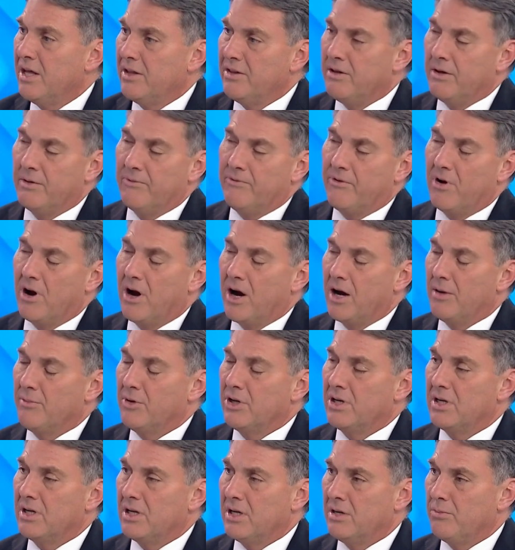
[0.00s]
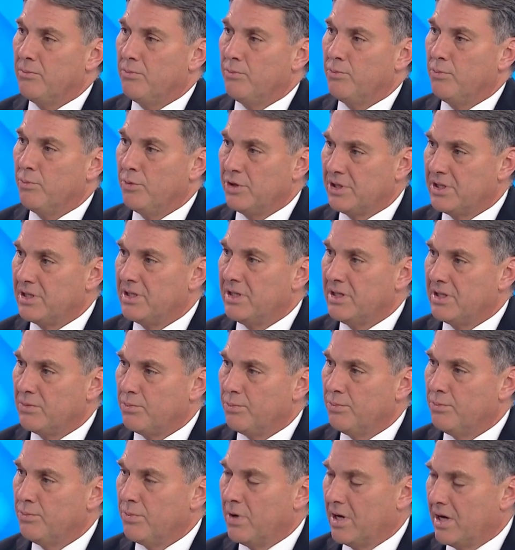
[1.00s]
the environment in which this
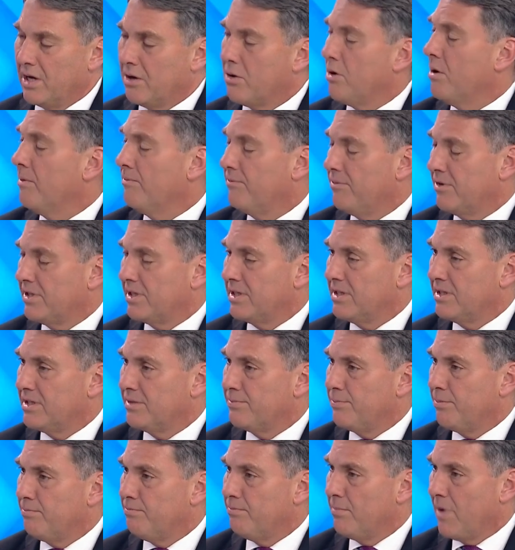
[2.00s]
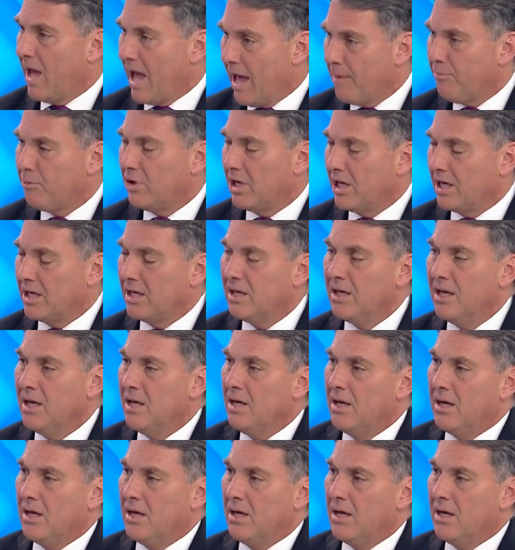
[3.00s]
conflict is happening,